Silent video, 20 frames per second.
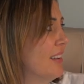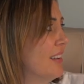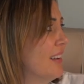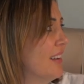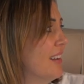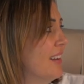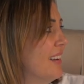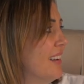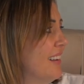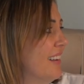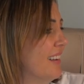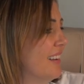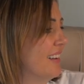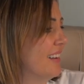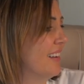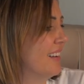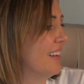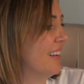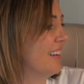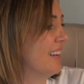
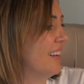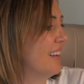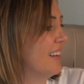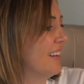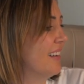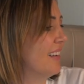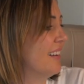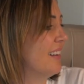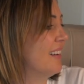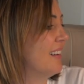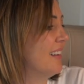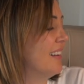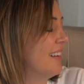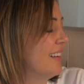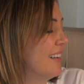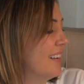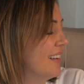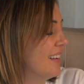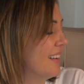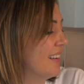
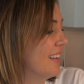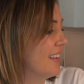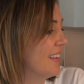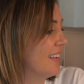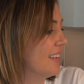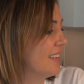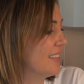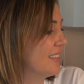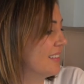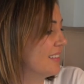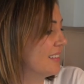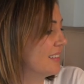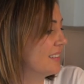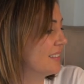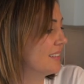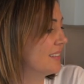[no speech]